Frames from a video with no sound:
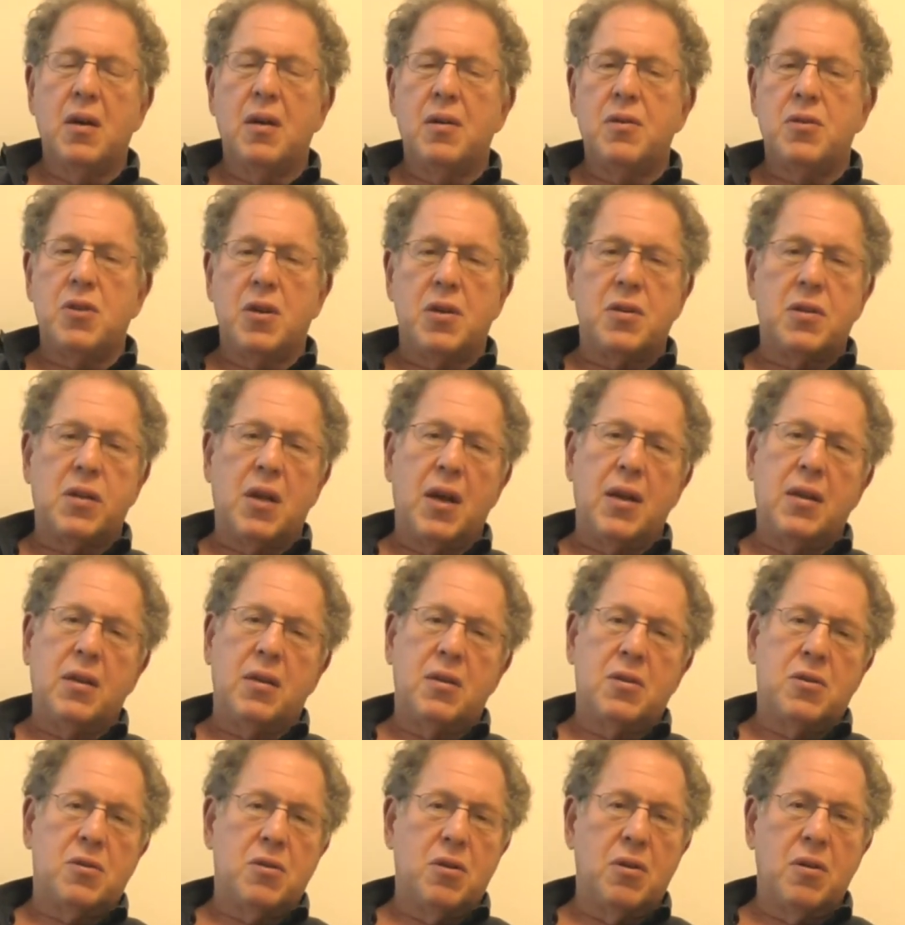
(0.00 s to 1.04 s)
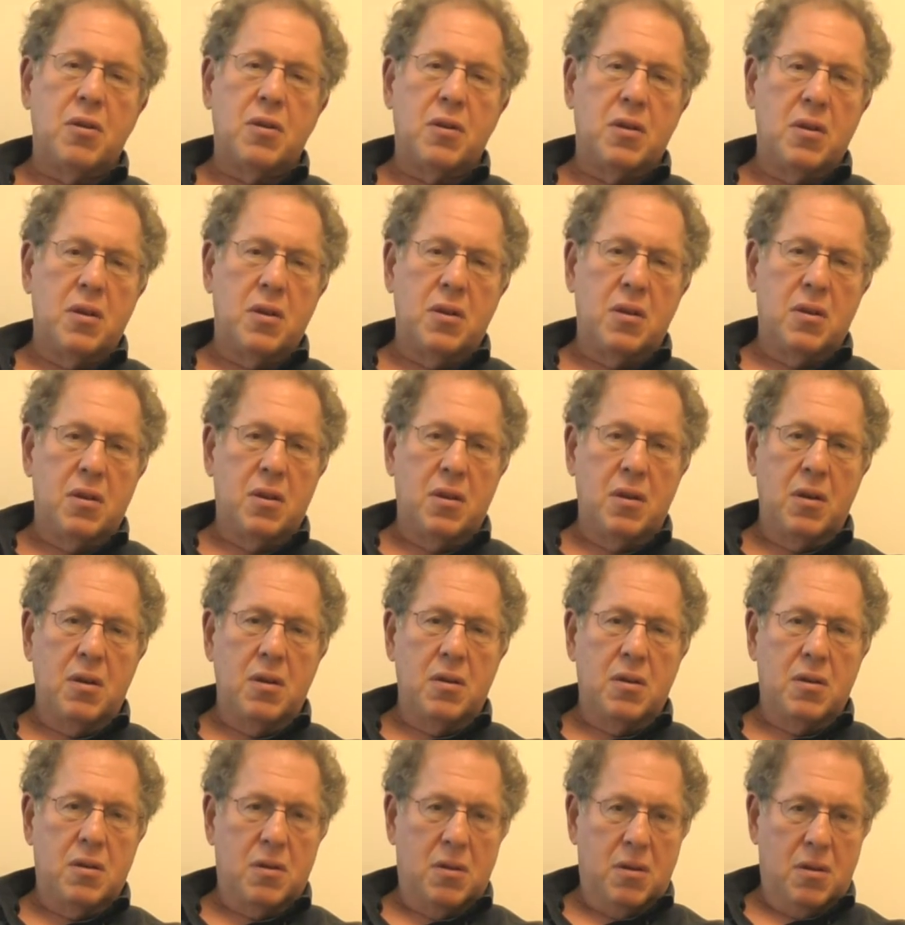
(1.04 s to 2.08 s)
just like the
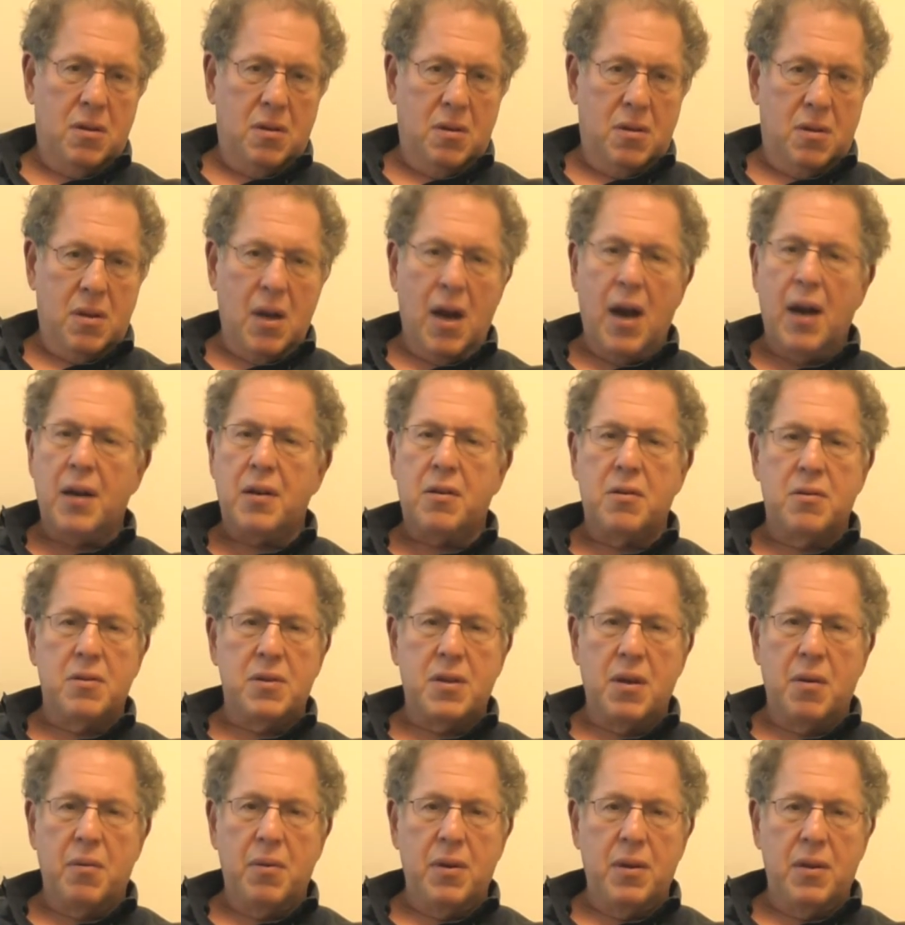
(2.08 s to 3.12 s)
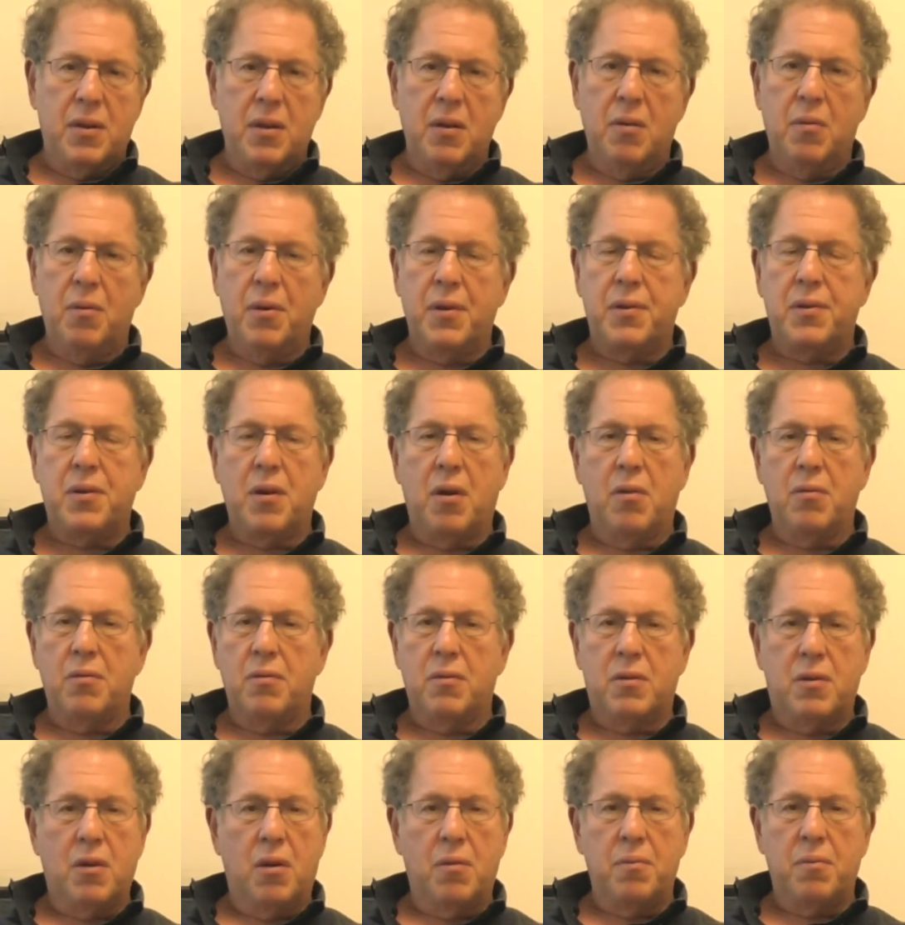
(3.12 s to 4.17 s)
doctors that we deal with
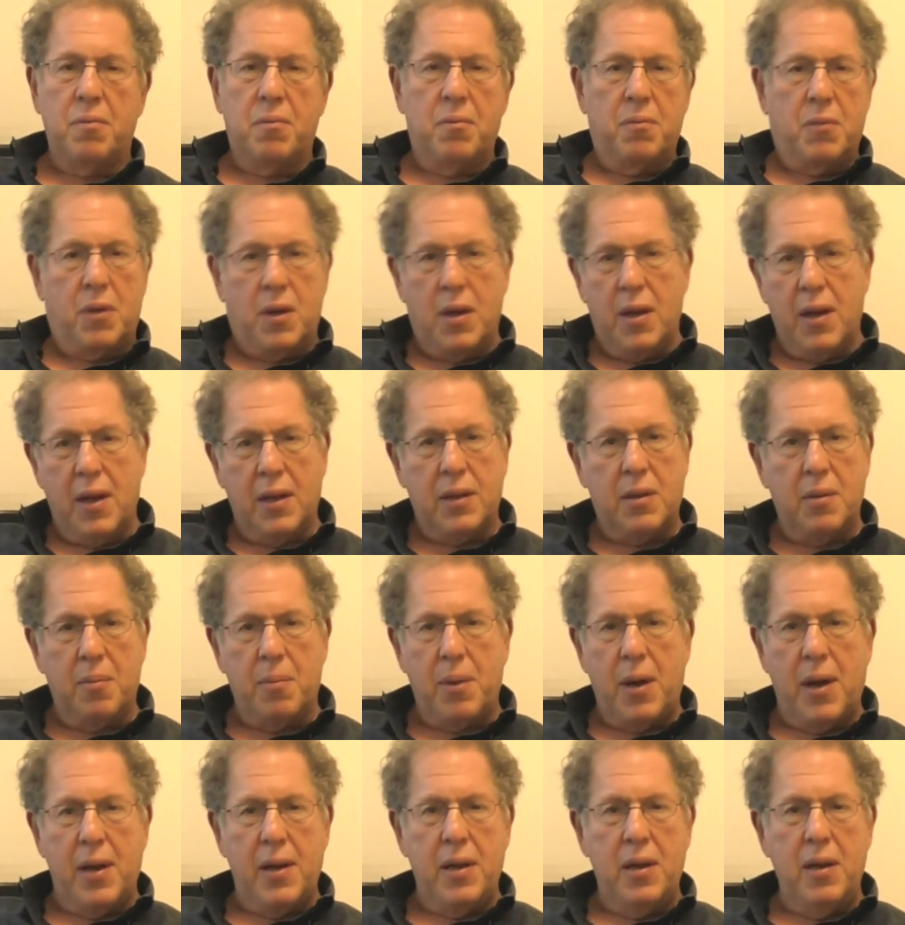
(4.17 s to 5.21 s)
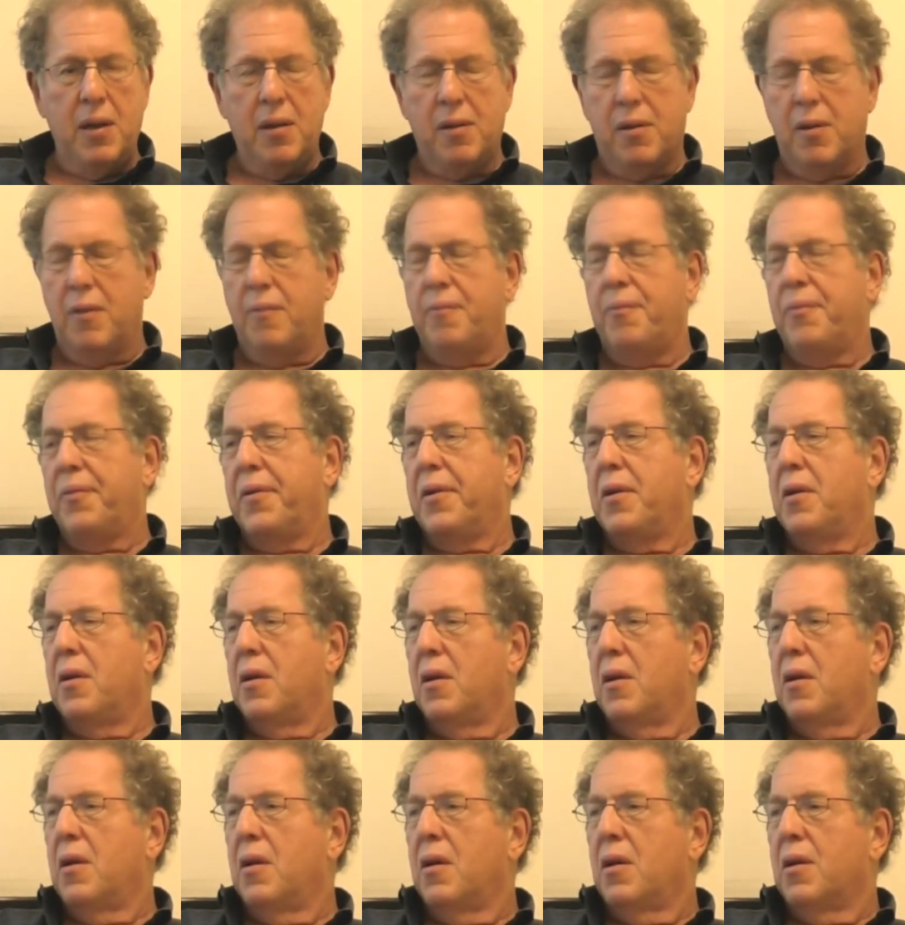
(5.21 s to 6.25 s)
don't connect the body either.
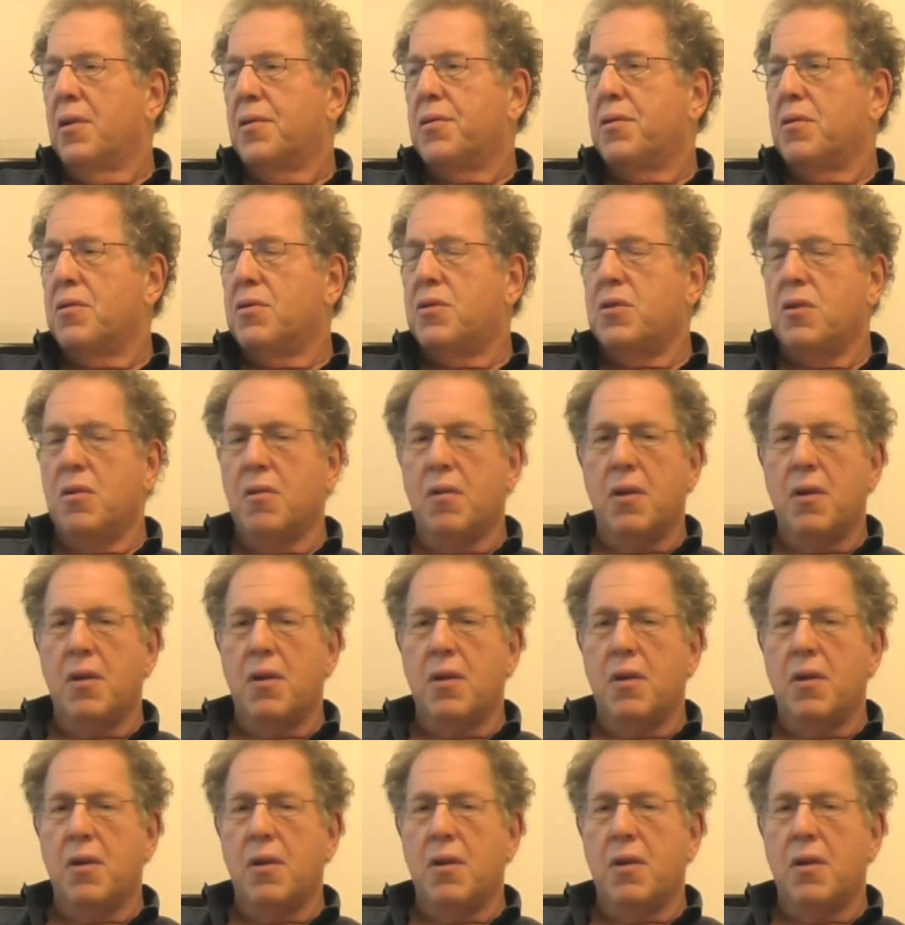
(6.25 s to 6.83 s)
So sure